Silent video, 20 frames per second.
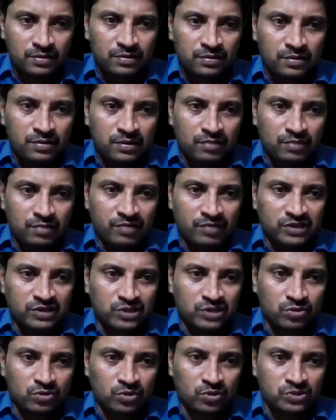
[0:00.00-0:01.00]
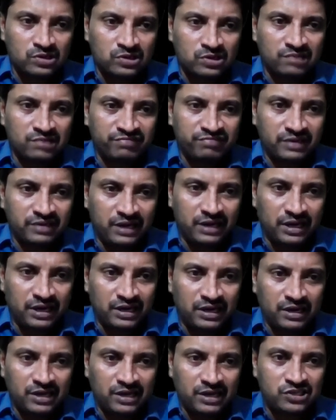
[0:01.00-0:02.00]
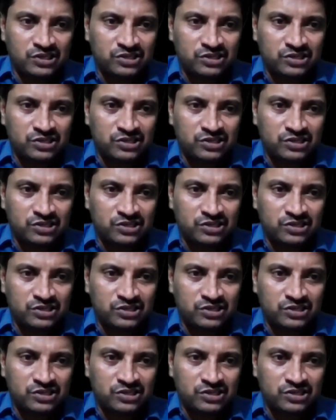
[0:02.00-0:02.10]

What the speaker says: What is the closure of AEH?